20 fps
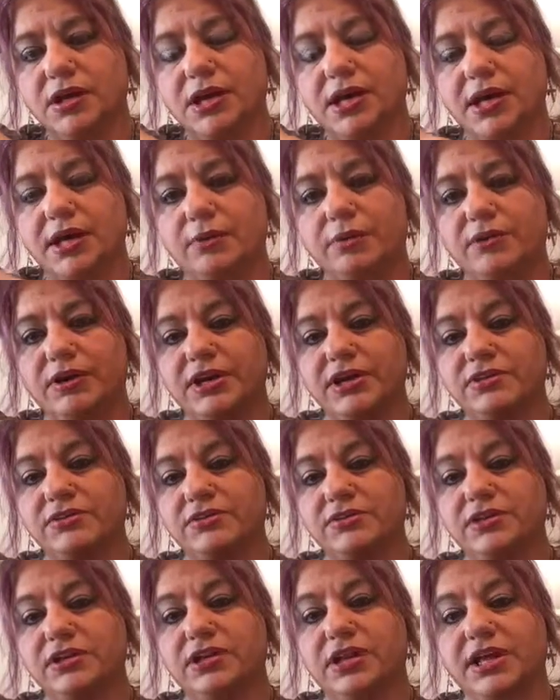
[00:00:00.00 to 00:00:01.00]
And when I do
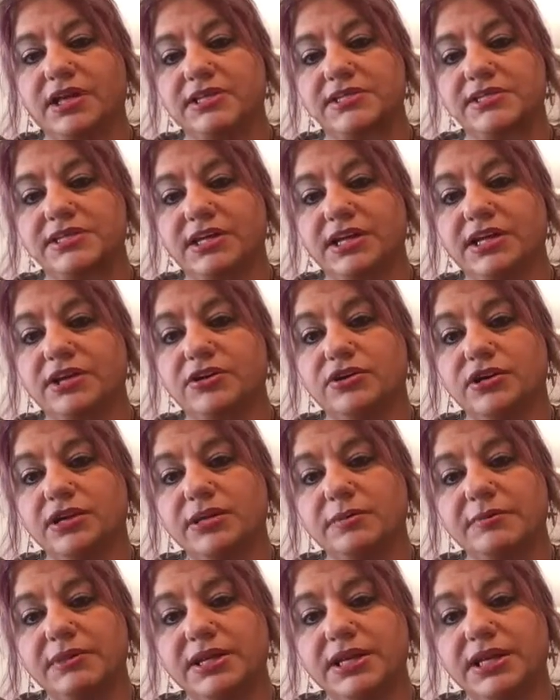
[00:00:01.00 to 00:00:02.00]
the nice layer in
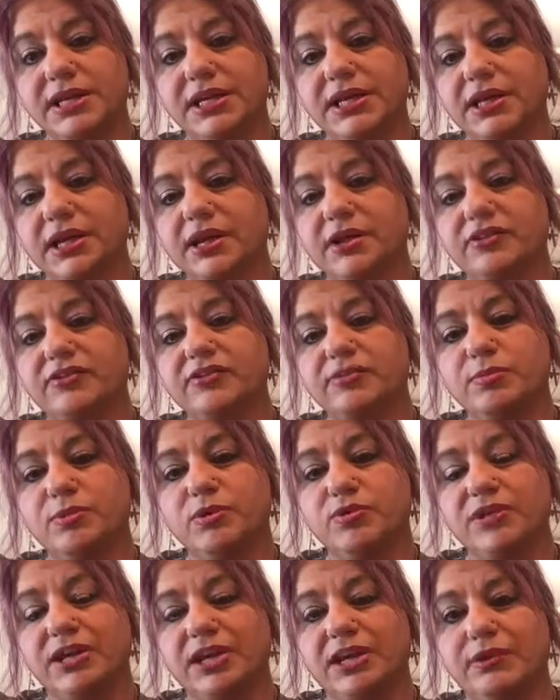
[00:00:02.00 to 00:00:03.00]
a minute, I'll
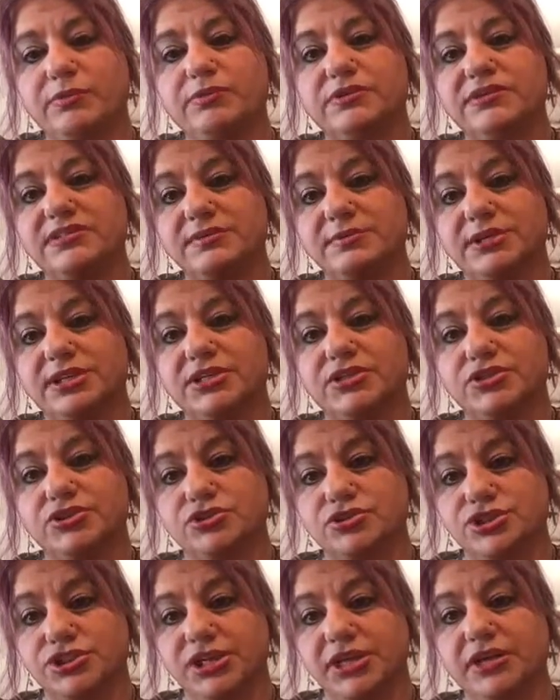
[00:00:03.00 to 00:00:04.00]
smooth that in with some
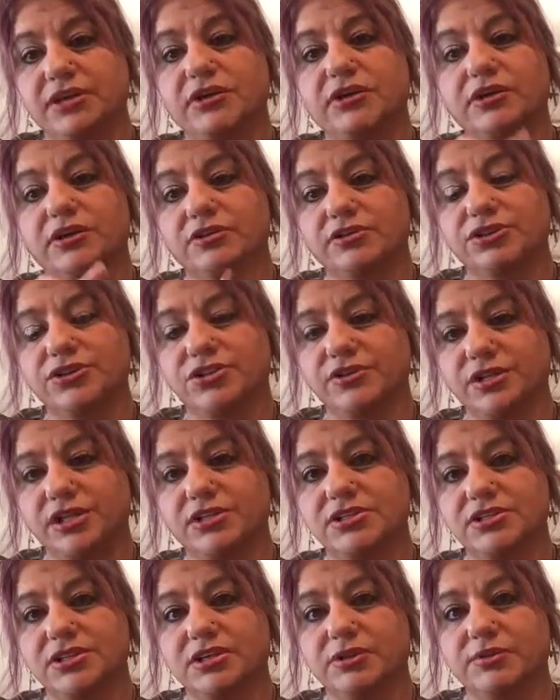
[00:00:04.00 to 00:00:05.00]
extra gel, and I'll show
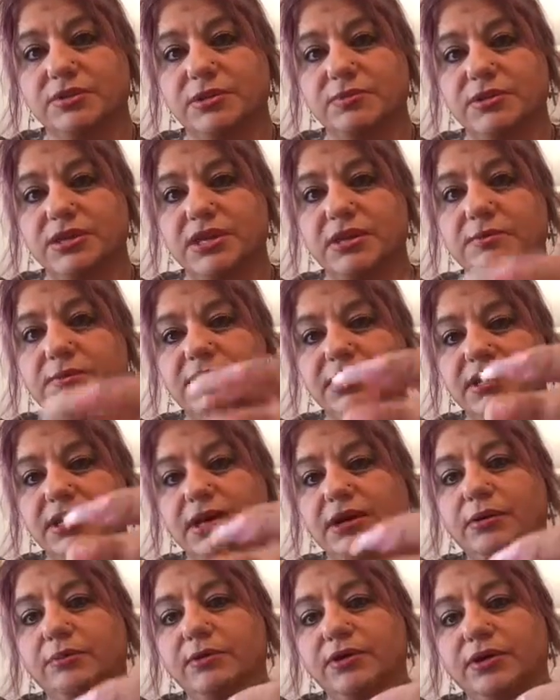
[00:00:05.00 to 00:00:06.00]
that to you in a minute. But
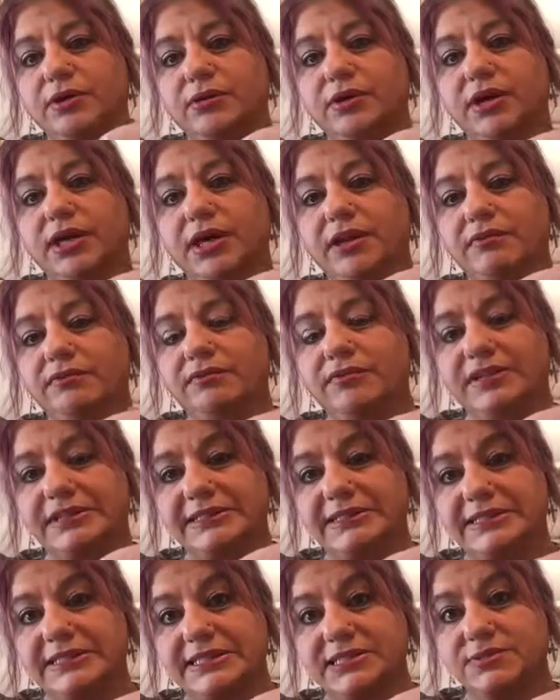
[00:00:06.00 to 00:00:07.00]
now I'm going to go ahead and
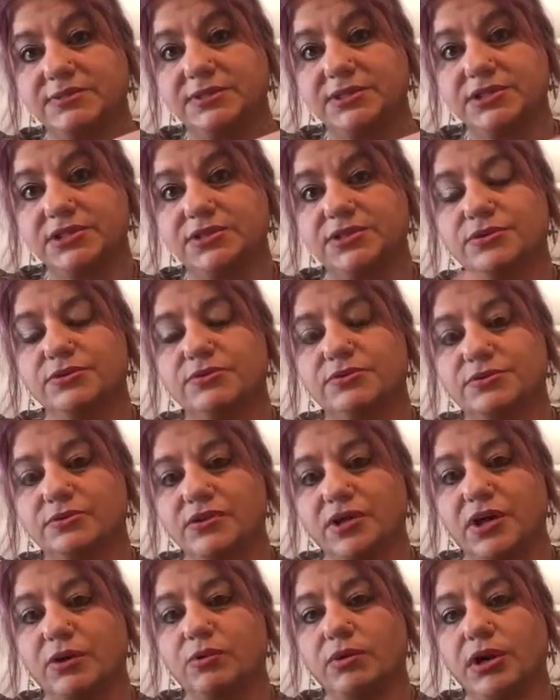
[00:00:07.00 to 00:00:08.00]
fix this one too.
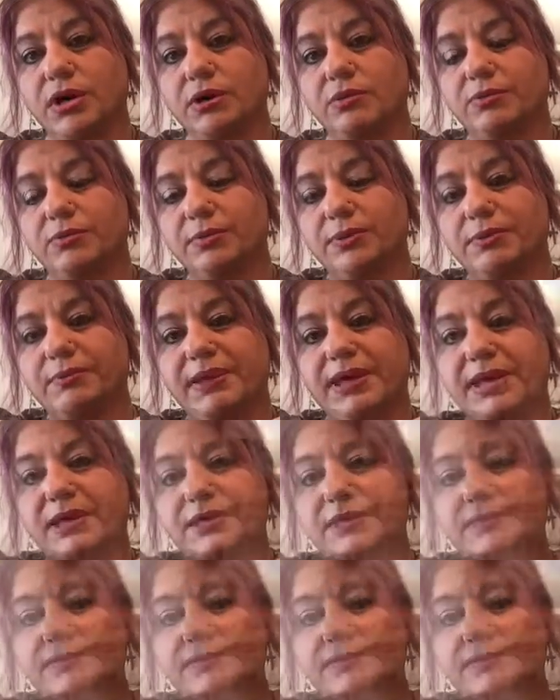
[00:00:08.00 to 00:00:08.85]
So I will be back.